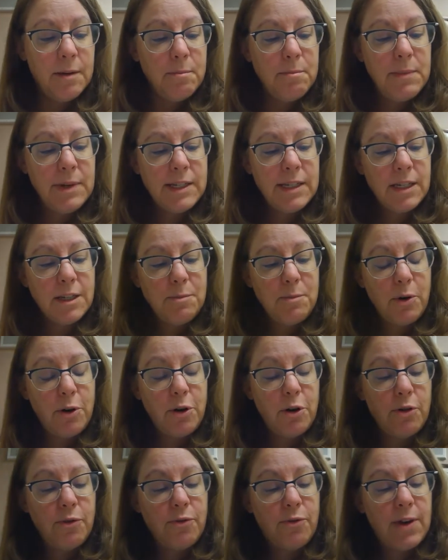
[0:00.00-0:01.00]
Mrs.
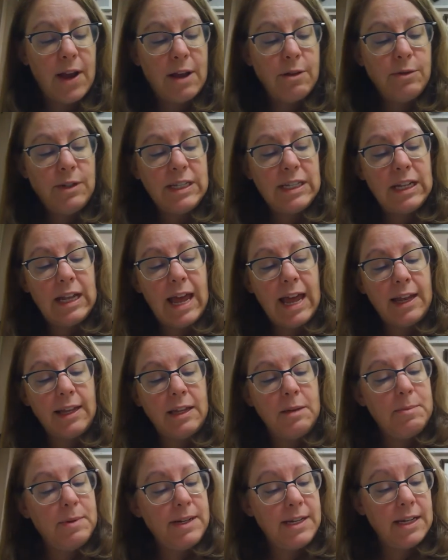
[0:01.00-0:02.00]
Murdo frowned
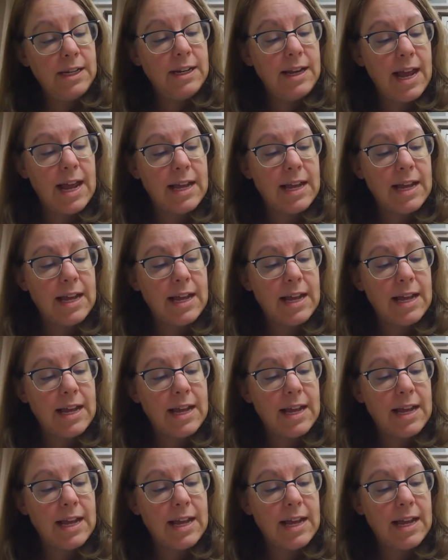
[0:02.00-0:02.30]
slightly, but didn't